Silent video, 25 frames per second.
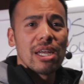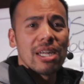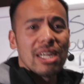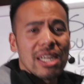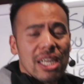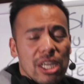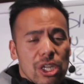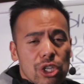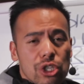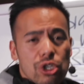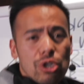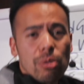
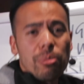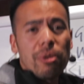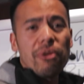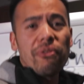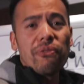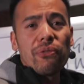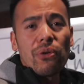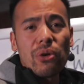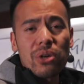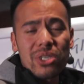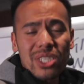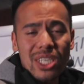need to be
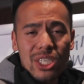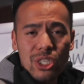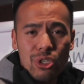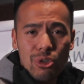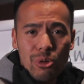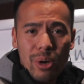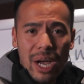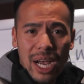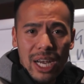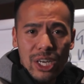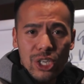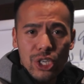forced
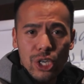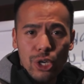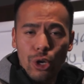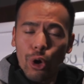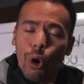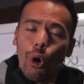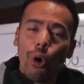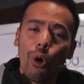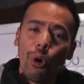into action.